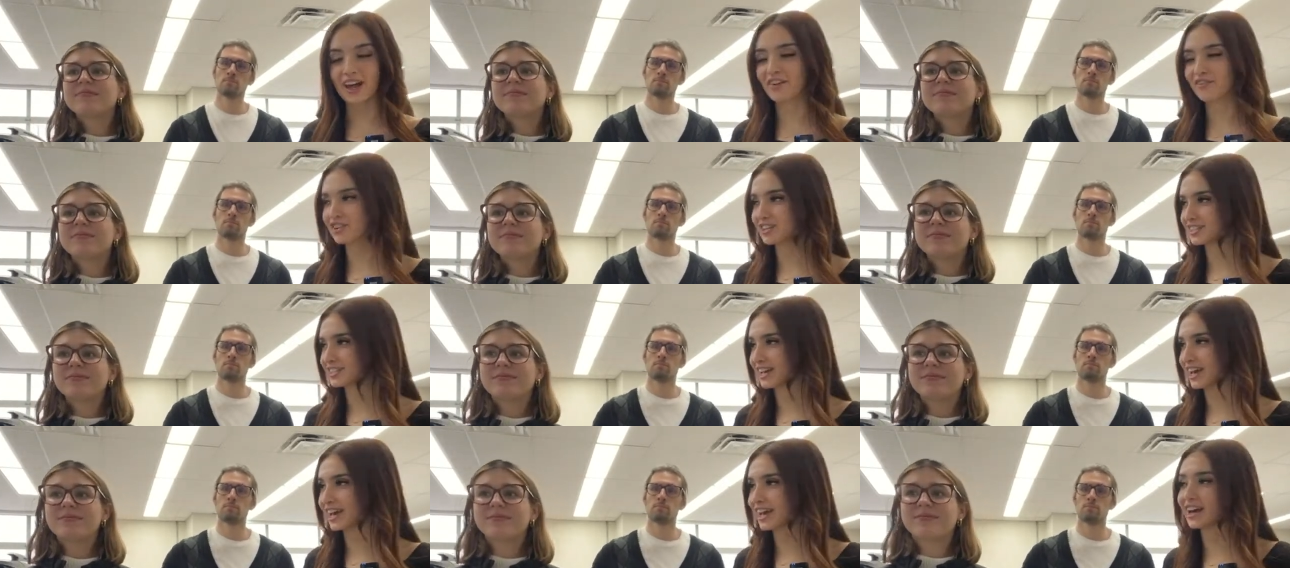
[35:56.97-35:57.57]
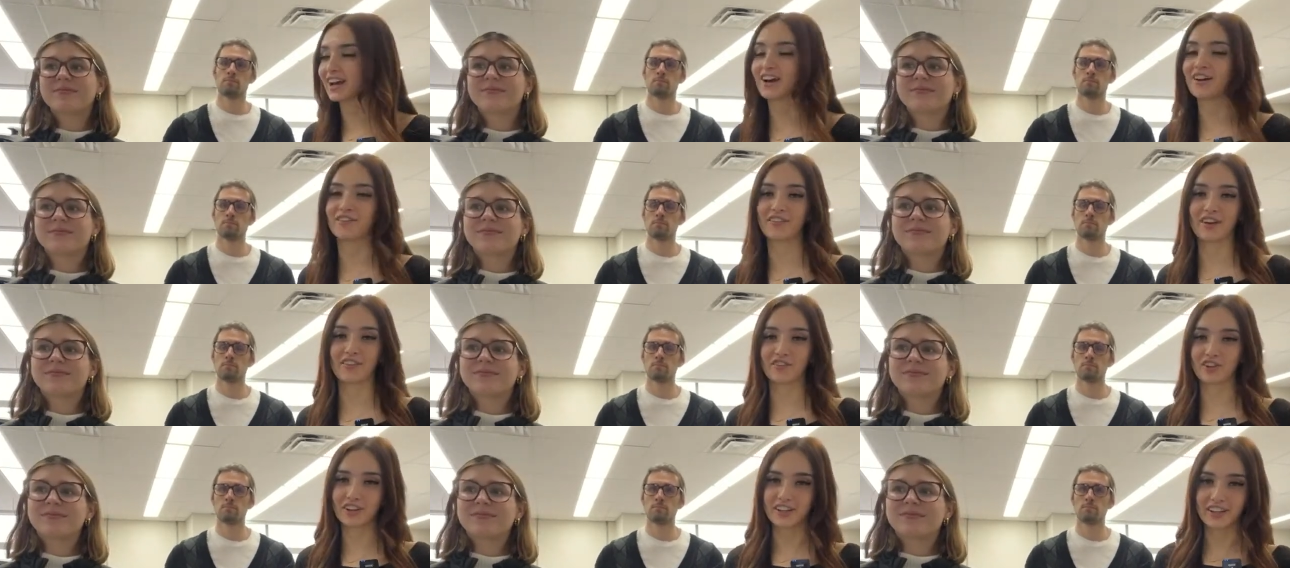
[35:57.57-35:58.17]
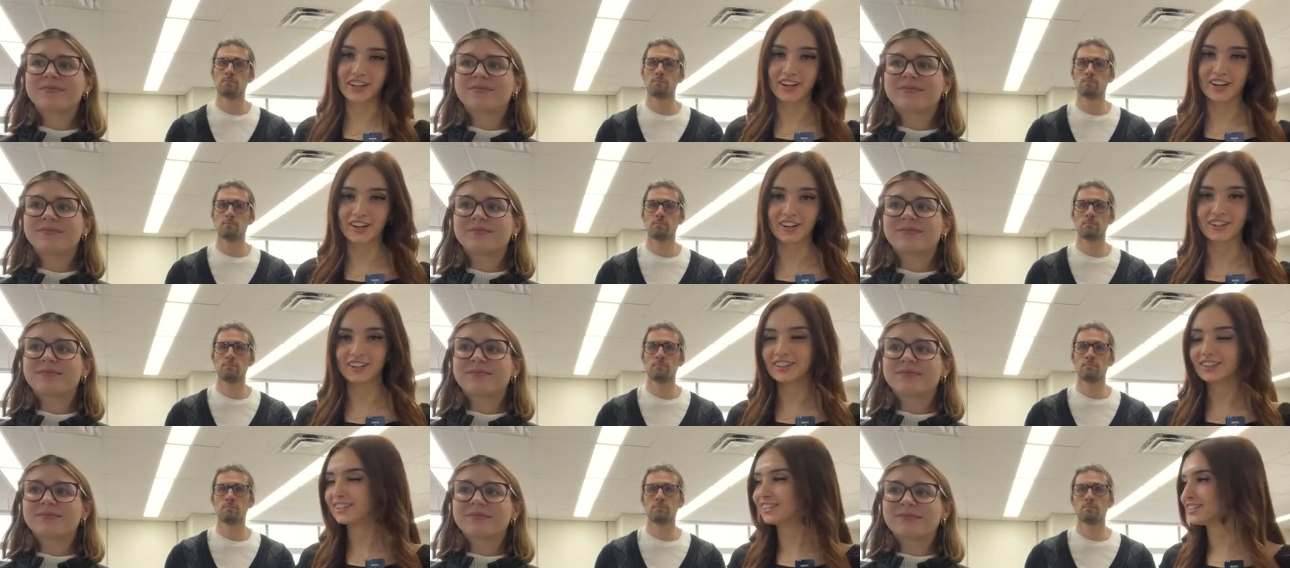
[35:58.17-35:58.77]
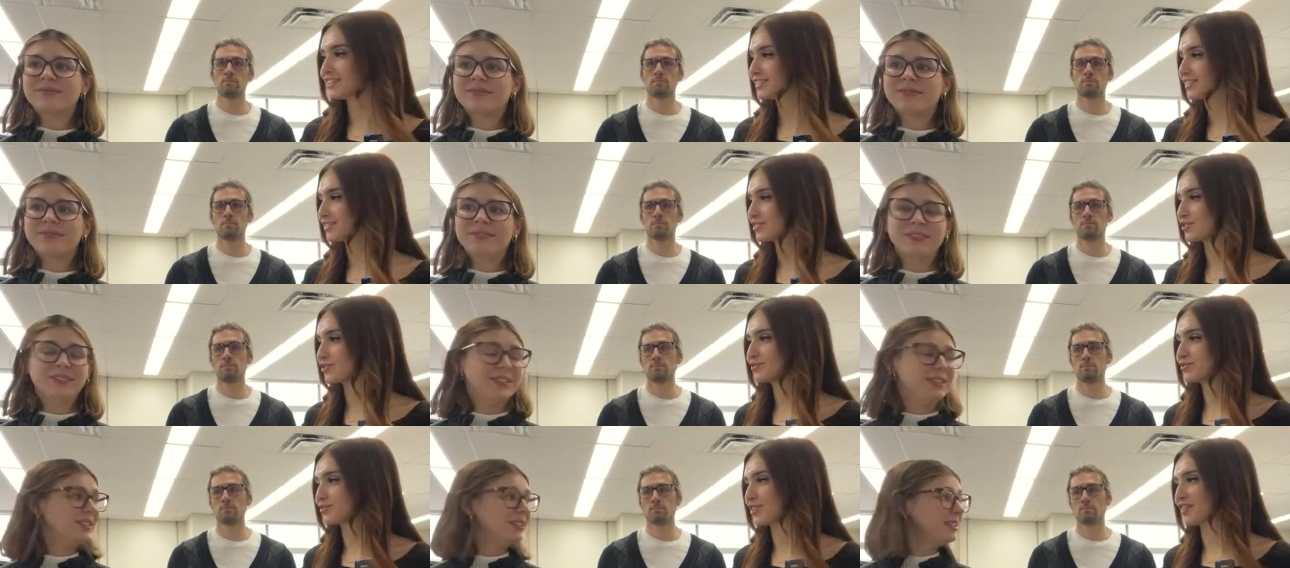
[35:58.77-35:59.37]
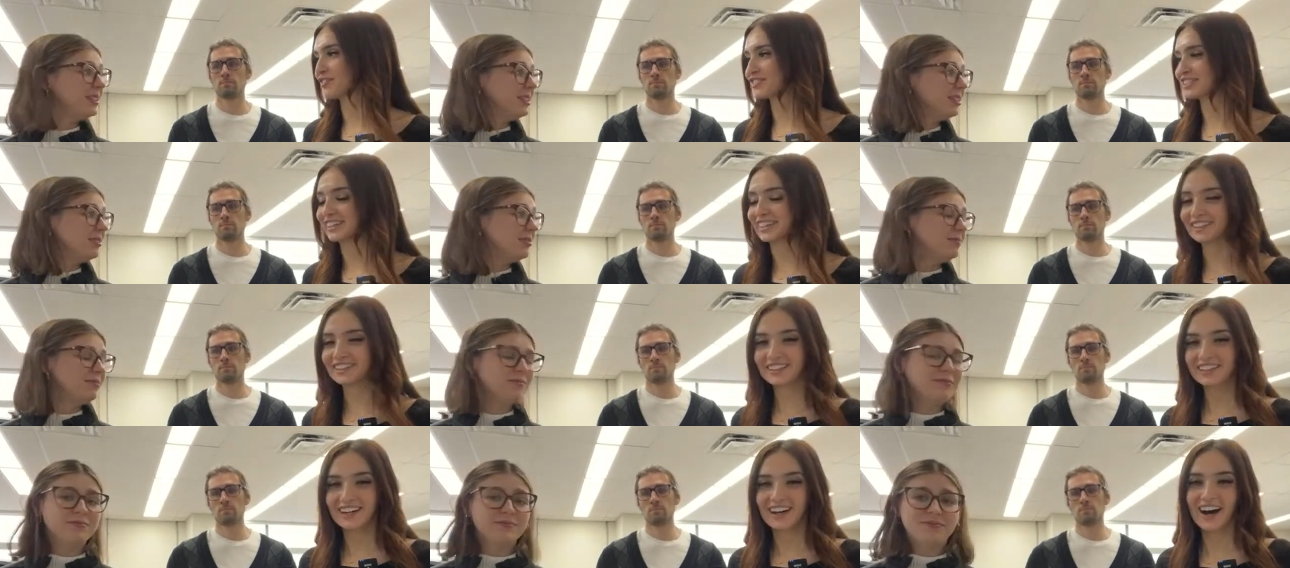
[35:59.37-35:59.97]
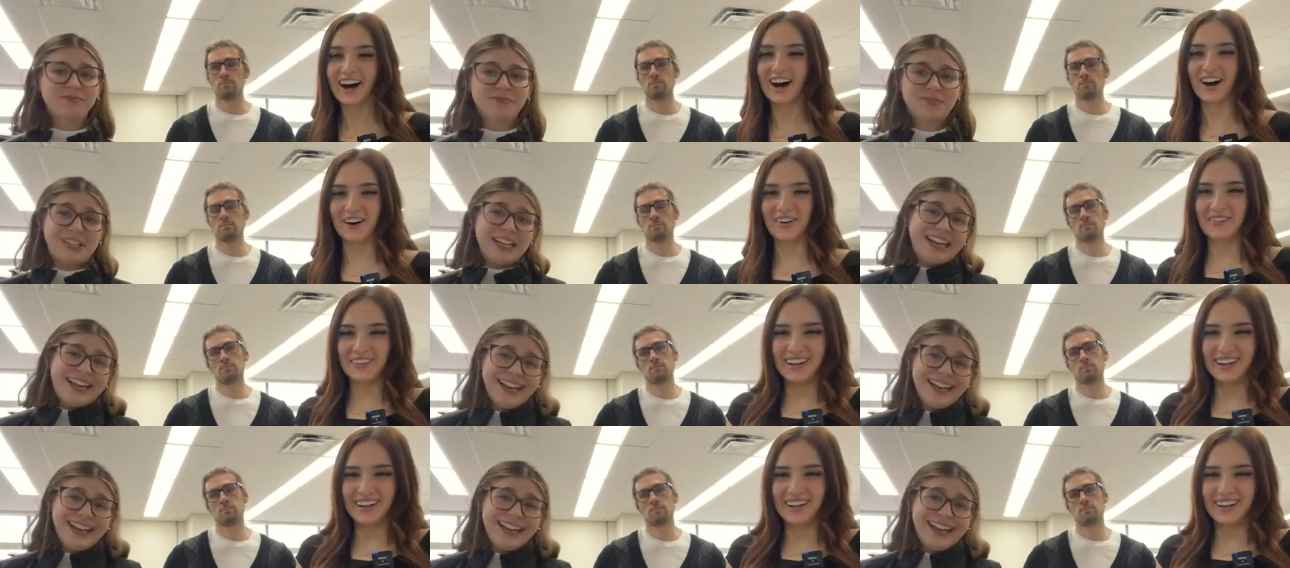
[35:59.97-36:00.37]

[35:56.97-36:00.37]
Speaker 1: every day of every year roughly. Um,